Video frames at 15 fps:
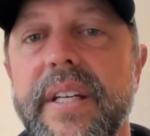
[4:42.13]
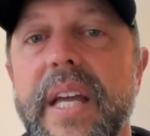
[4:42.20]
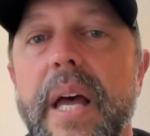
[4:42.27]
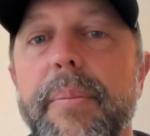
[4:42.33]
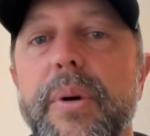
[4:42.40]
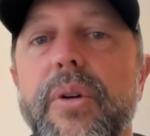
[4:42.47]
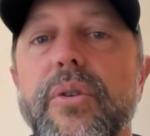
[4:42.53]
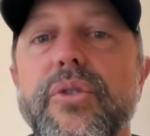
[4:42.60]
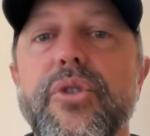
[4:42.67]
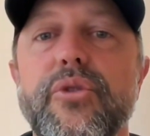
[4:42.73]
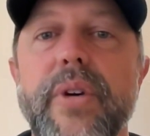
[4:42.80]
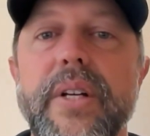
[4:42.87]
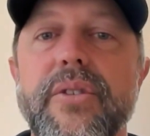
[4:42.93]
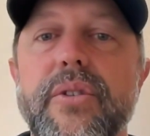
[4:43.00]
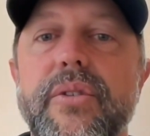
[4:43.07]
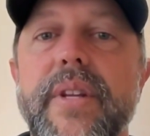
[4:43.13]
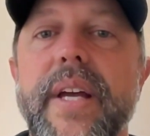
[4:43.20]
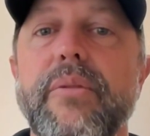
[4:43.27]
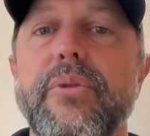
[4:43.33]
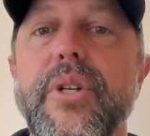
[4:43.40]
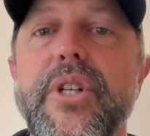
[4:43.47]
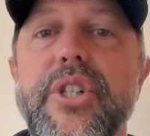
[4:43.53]
a chemical stressor
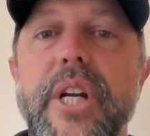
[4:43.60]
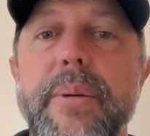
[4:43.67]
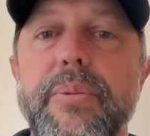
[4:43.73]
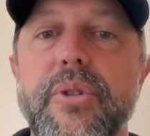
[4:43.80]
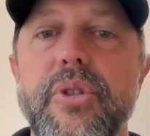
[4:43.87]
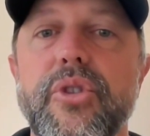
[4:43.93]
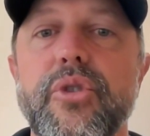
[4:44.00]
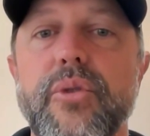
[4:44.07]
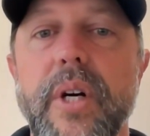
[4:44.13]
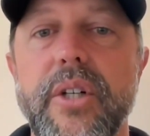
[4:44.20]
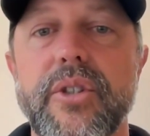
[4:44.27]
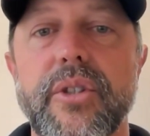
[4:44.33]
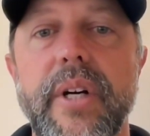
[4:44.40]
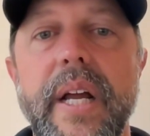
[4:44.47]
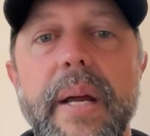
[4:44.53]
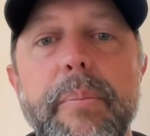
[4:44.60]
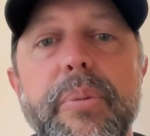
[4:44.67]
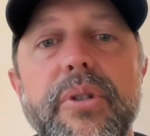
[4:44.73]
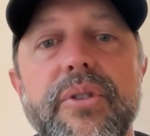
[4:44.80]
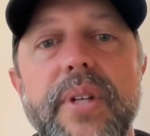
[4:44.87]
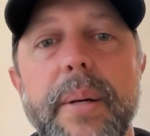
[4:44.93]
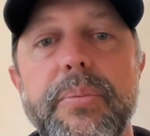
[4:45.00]
that reshapes your structure and
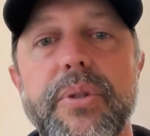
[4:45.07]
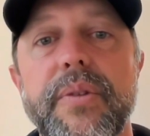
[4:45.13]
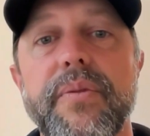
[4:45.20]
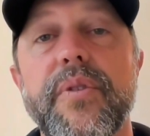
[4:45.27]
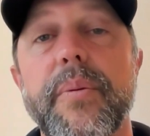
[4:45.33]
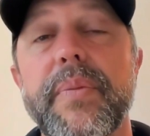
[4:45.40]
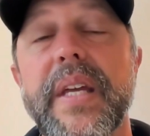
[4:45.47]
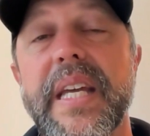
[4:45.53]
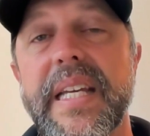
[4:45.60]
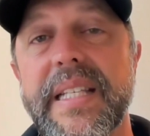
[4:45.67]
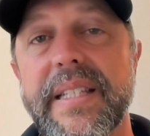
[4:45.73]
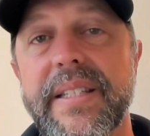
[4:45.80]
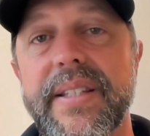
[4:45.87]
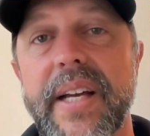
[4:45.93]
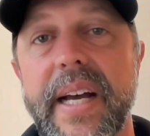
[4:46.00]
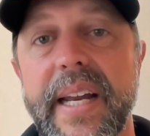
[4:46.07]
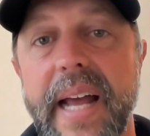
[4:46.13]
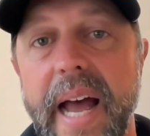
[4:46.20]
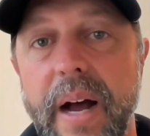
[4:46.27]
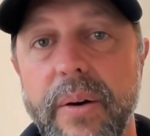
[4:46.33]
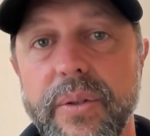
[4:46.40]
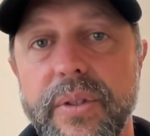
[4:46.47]
perception from the inside
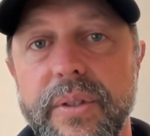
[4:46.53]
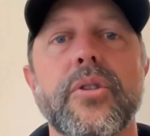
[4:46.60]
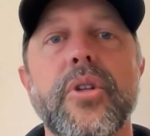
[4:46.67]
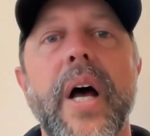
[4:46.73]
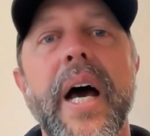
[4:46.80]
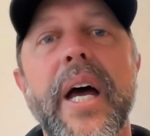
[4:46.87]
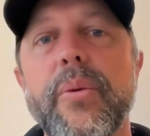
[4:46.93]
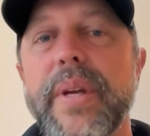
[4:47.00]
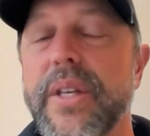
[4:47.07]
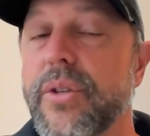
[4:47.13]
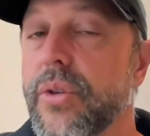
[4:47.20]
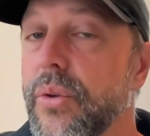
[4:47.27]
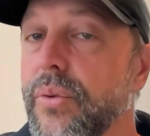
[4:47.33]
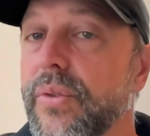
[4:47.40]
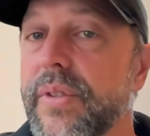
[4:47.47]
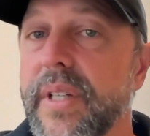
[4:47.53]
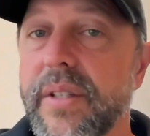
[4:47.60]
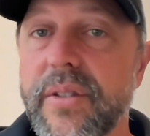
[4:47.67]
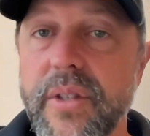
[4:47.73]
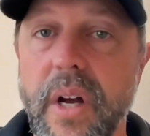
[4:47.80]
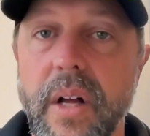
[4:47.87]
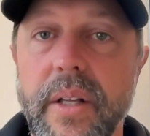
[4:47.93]
out. So how do we use
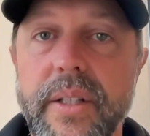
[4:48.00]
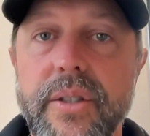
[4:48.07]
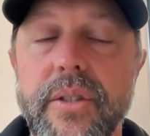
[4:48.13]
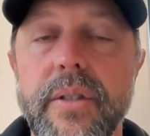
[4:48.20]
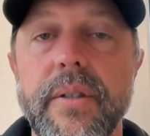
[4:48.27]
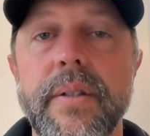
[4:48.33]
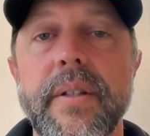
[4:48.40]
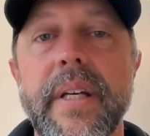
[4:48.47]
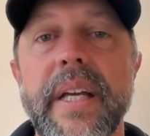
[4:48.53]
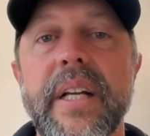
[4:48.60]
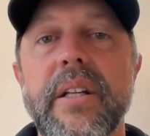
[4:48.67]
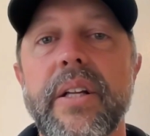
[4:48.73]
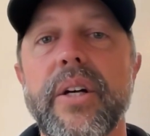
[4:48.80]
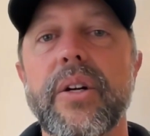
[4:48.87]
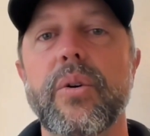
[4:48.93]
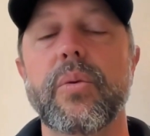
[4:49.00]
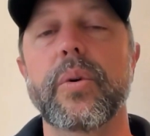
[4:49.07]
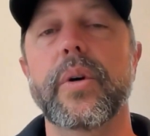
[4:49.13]
this knowledge? In clinical